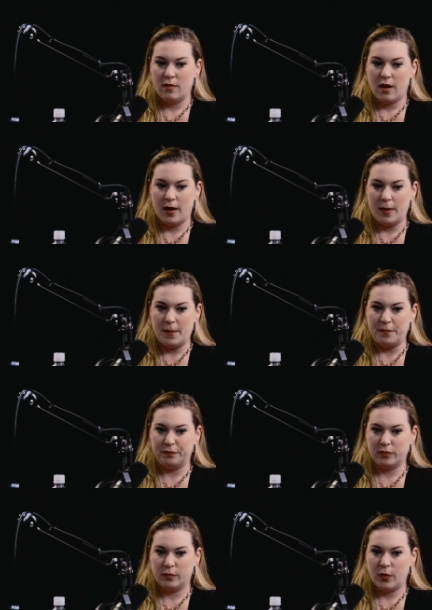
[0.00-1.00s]

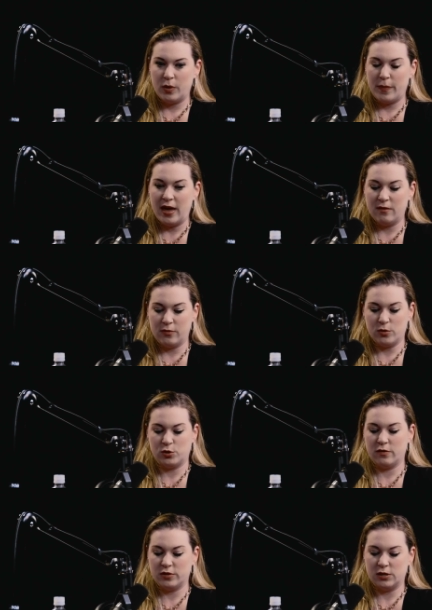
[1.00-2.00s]
Um, but we paid for those
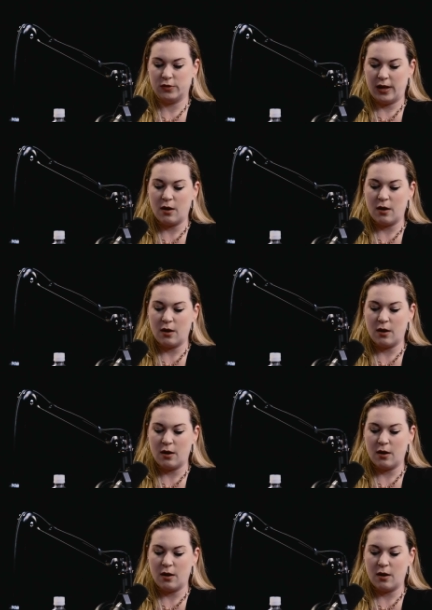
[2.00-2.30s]
services for the